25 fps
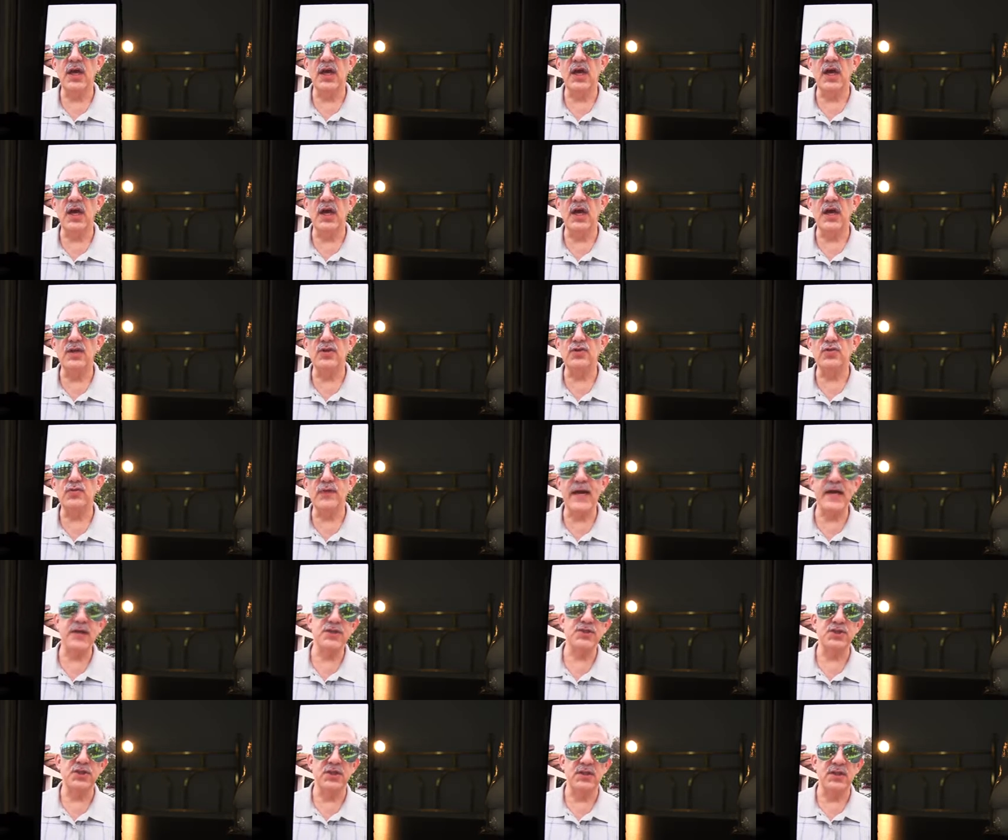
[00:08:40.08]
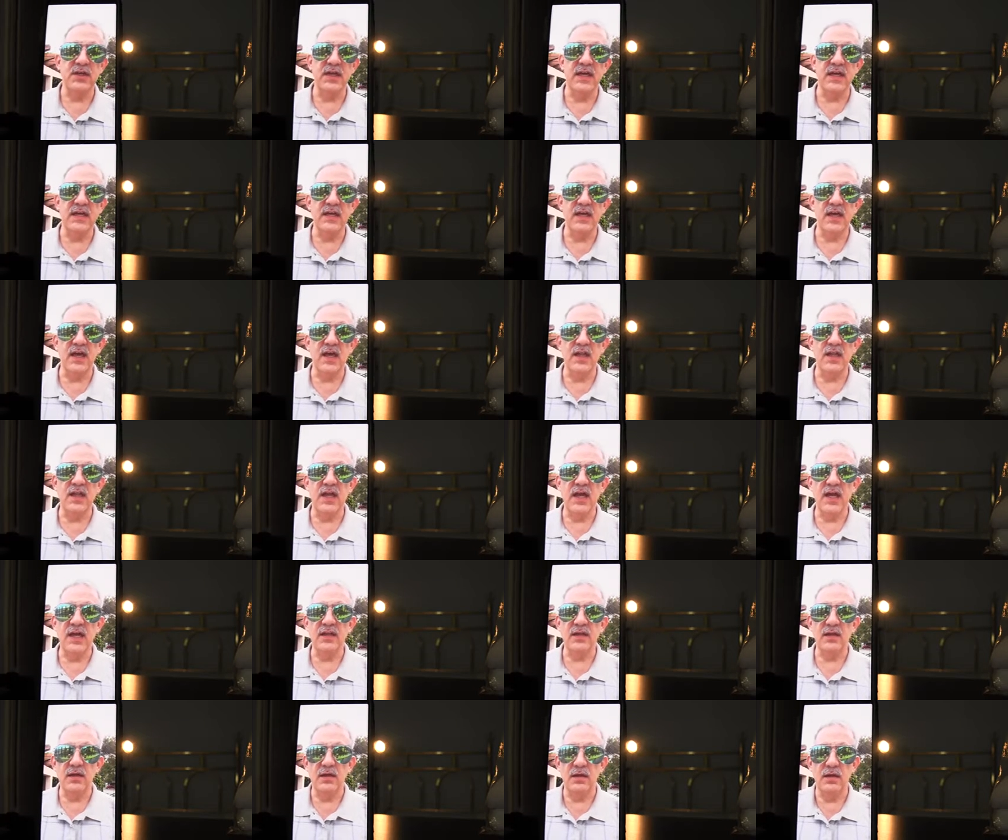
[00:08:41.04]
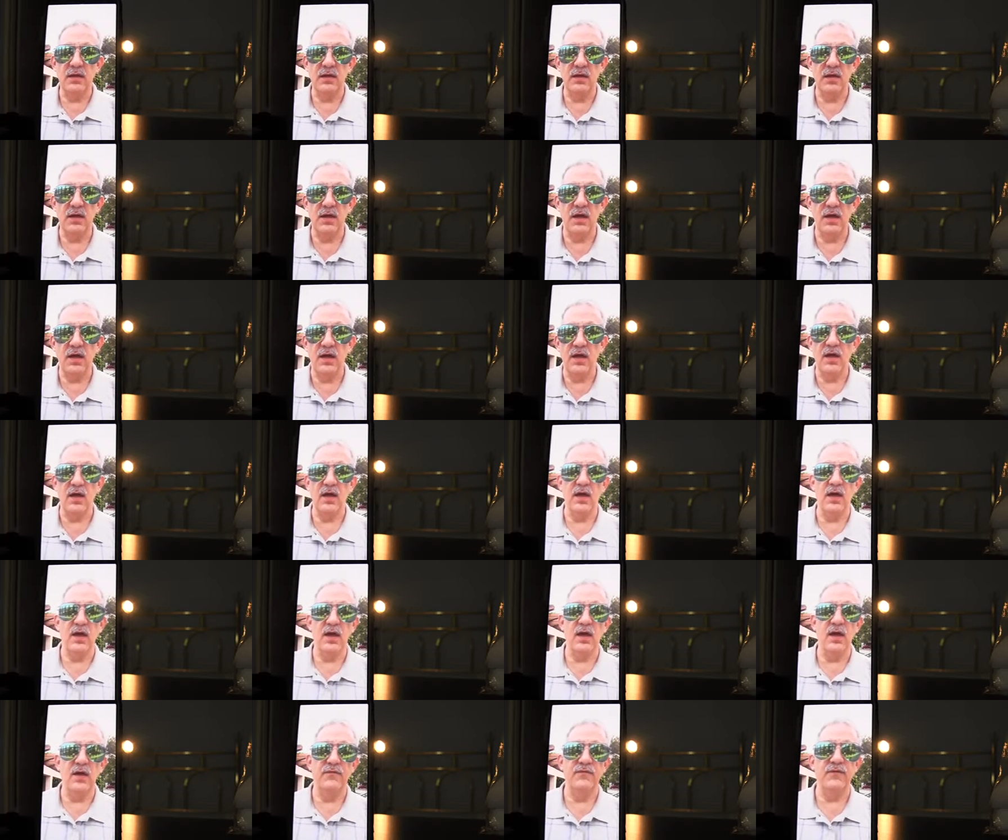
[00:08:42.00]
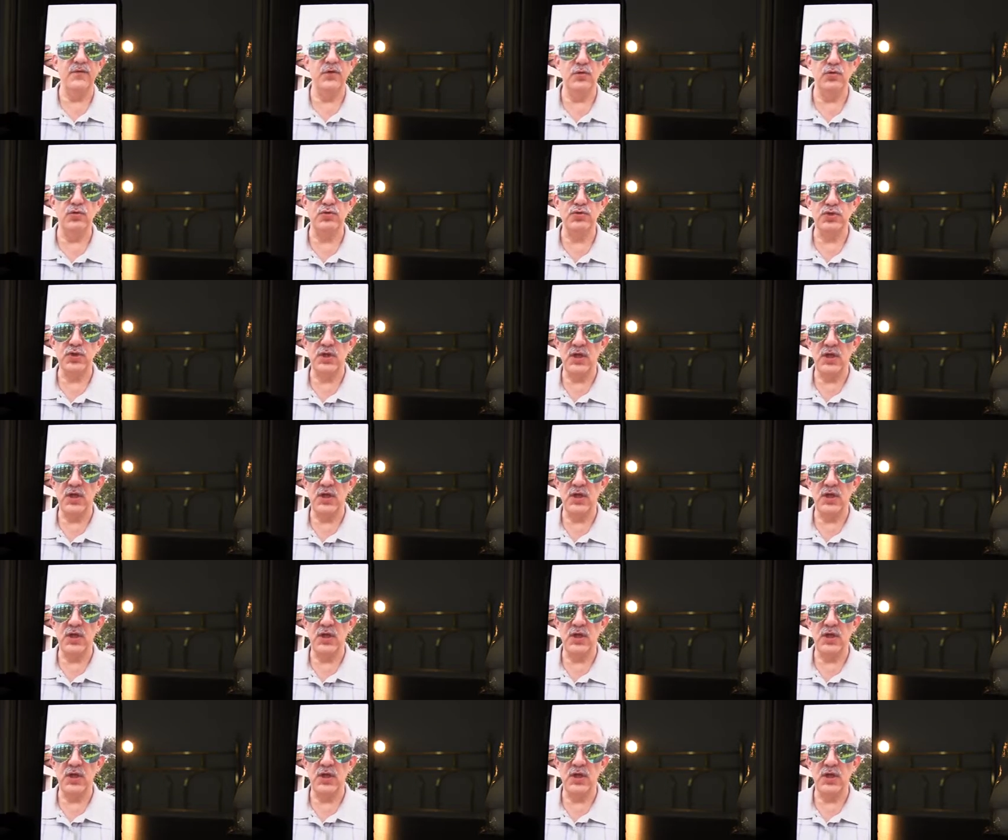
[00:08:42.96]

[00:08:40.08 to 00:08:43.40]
traction, gaining a lot of views,